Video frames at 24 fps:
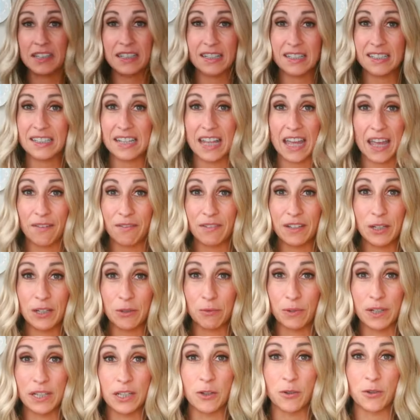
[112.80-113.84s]
doesn't have any
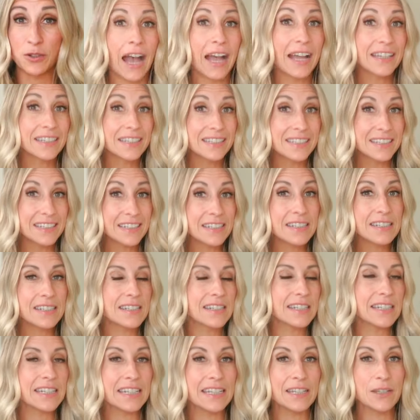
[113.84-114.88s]
wrinkles. I did
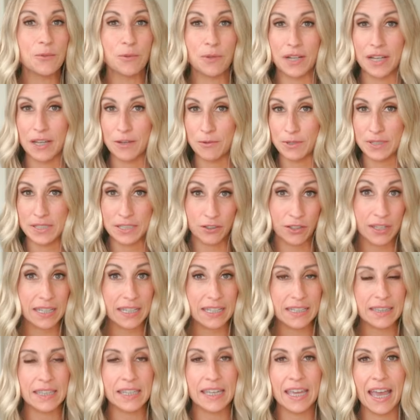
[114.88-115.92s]
see when I was looking
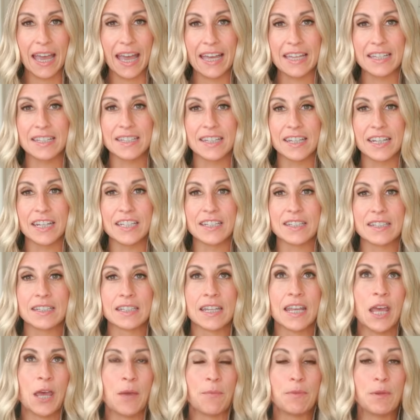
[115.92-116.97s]
at the ads that it's,
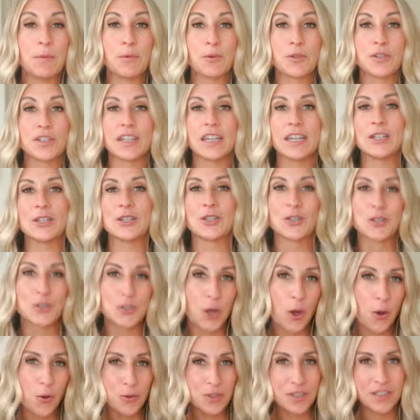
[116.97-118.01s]
people say it's
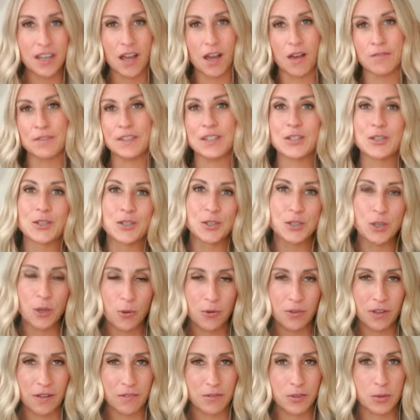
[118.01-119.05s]
so soft and so
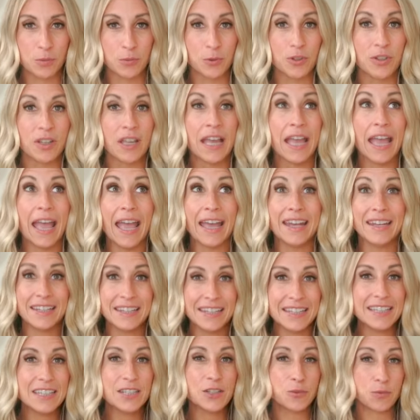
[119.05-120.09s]
comfortable, and it
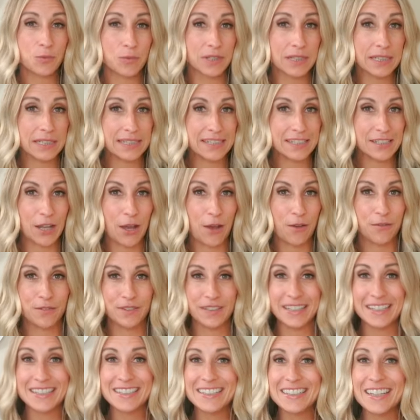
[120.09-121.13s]
is really soft.
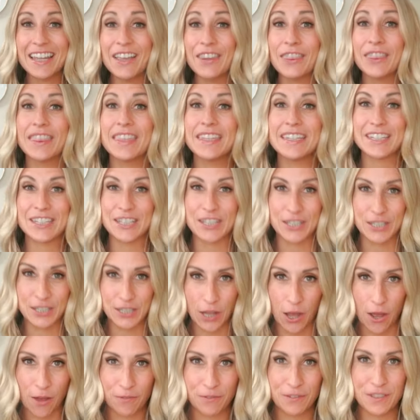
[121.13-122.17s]
It's not the
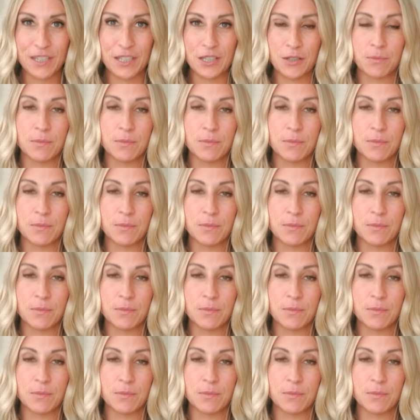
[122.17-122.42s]
softest